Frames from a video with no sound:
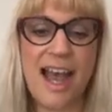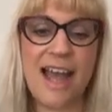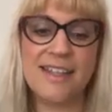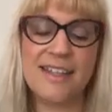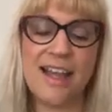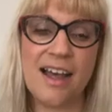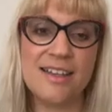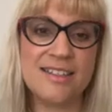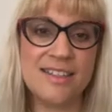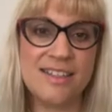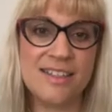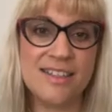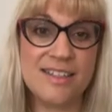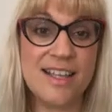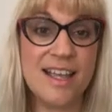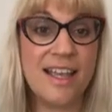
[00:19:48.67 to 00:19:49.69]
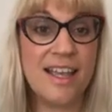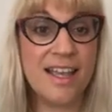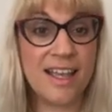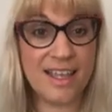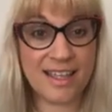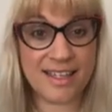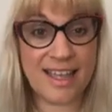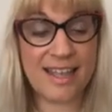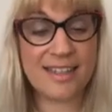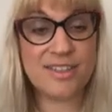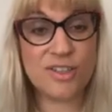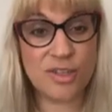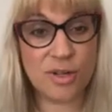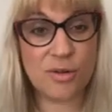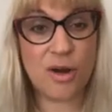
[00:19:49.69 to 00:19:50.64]
and accidents
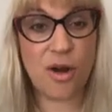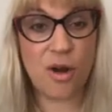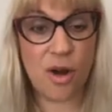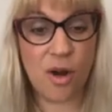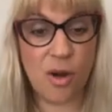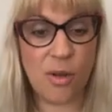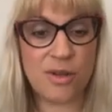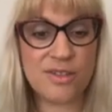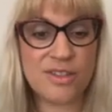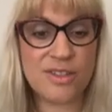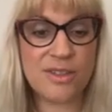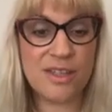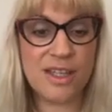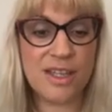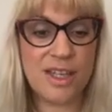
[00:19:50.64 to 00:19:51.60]
get to grow old.